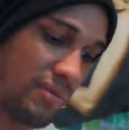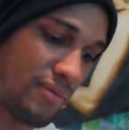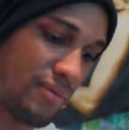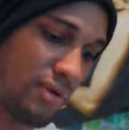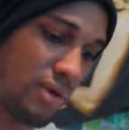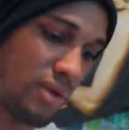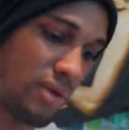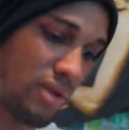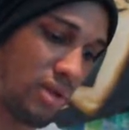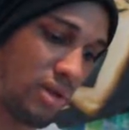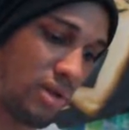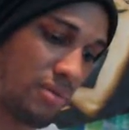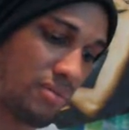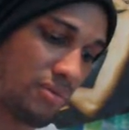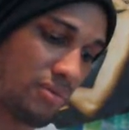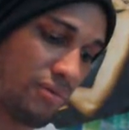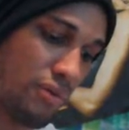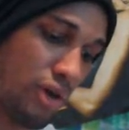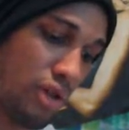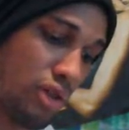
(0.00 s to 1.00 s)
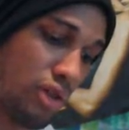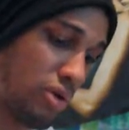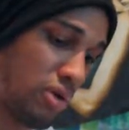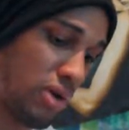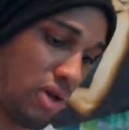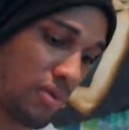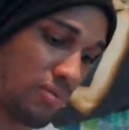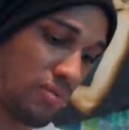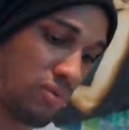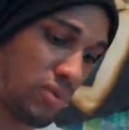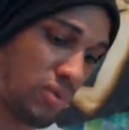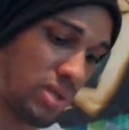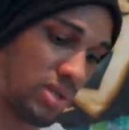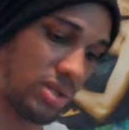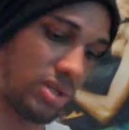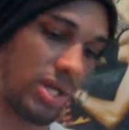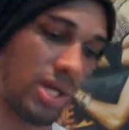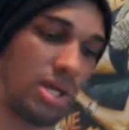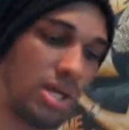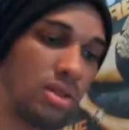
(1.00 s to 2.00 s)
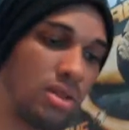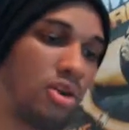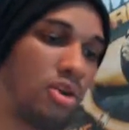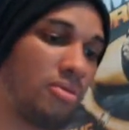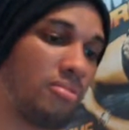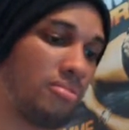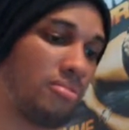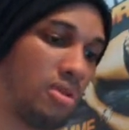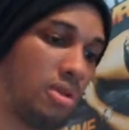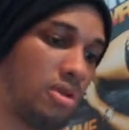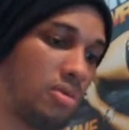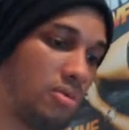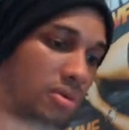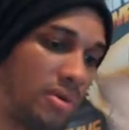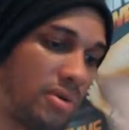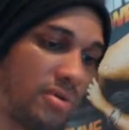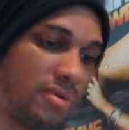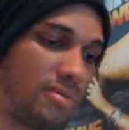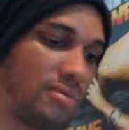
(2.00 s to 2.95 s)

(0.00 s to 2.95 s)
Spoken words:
following up with a long blower.